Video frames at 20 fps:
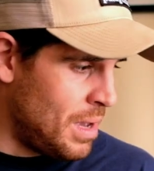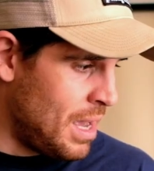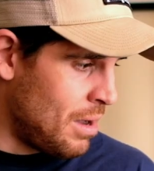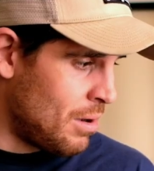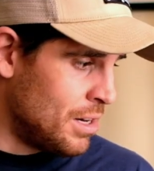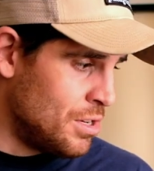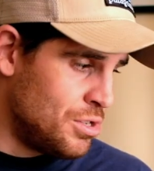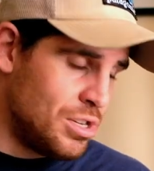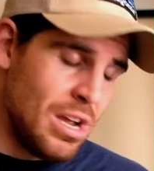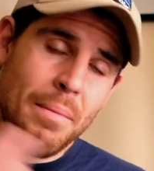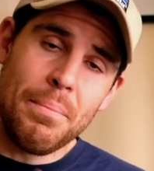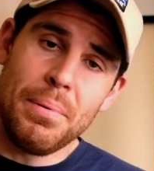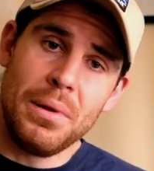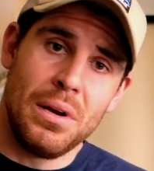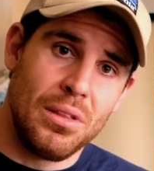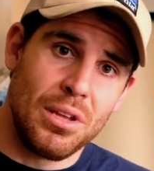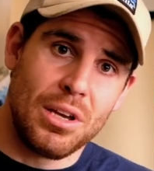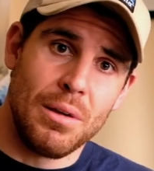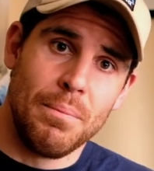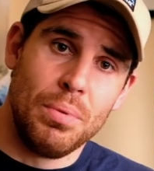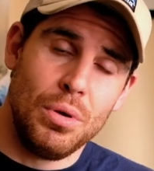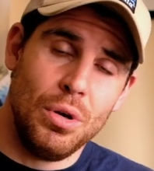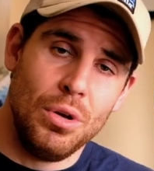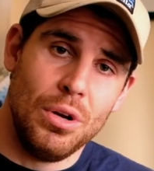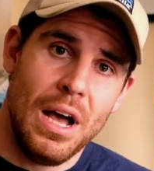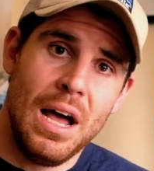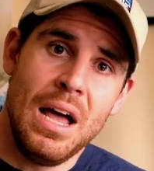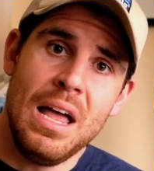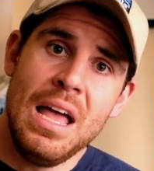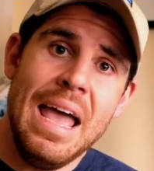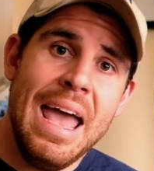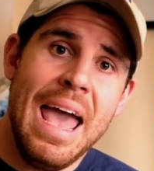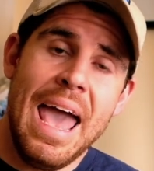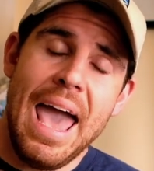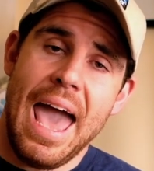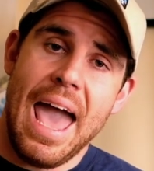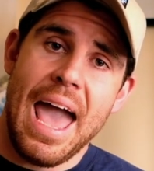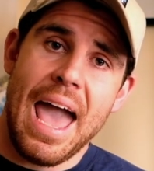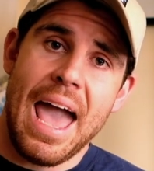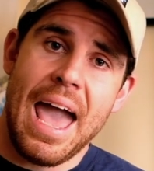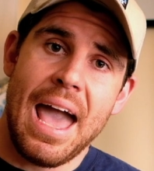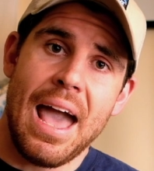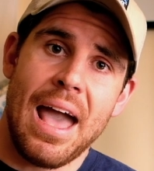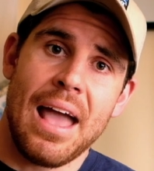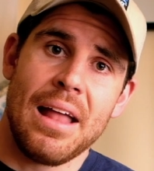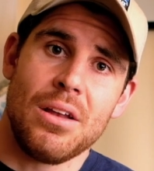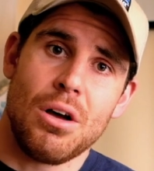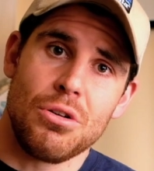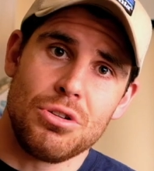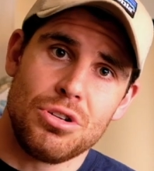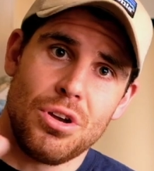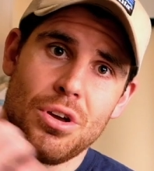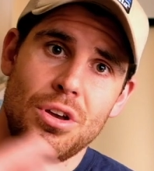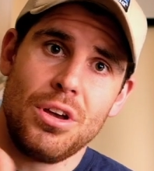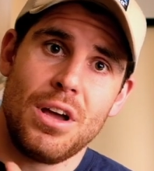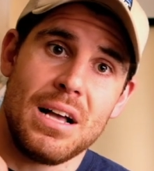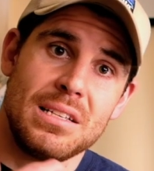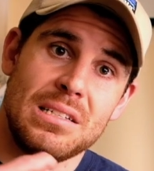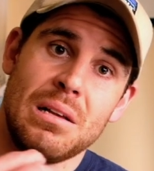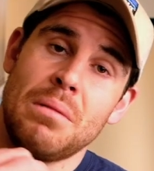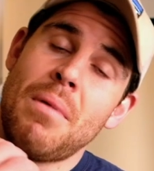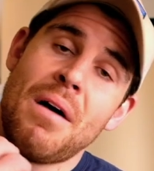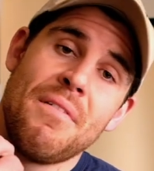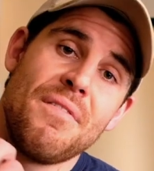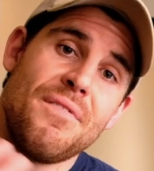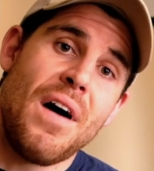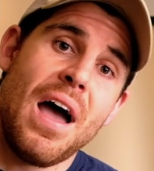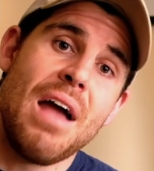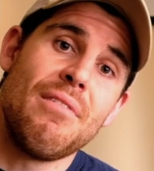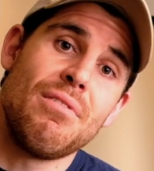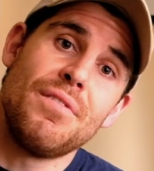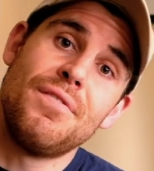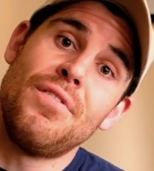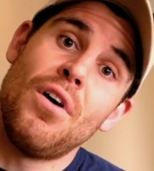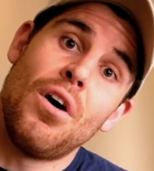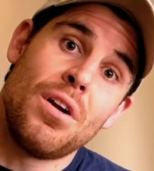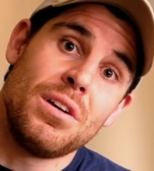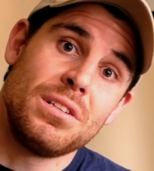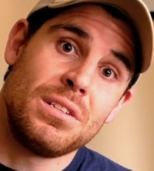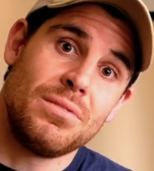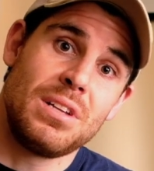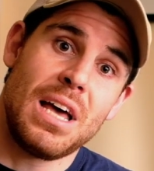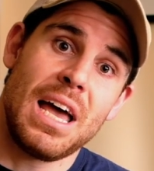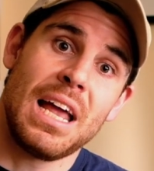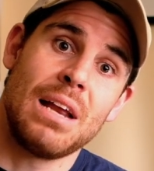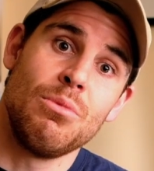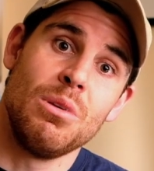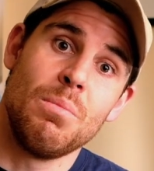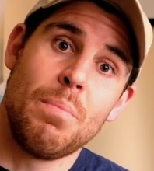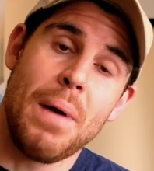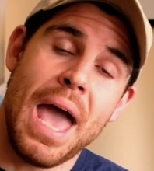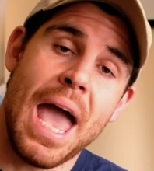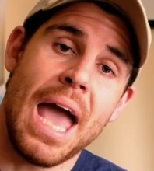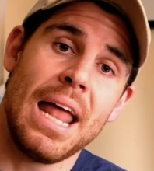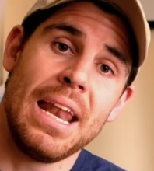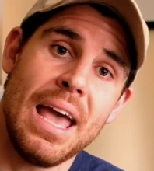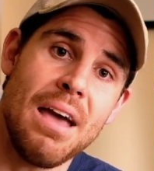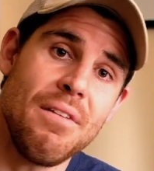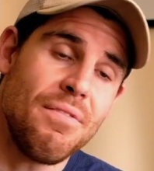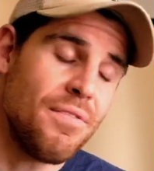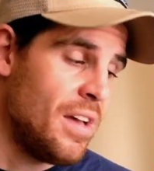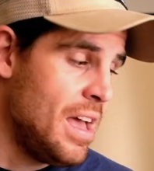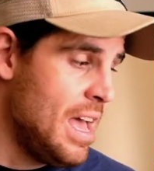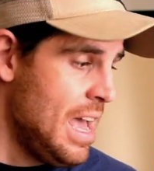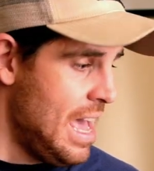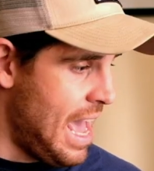me, we're going to jump into the computer and I'll show you guys some of my favorite photos I've taken with Pan F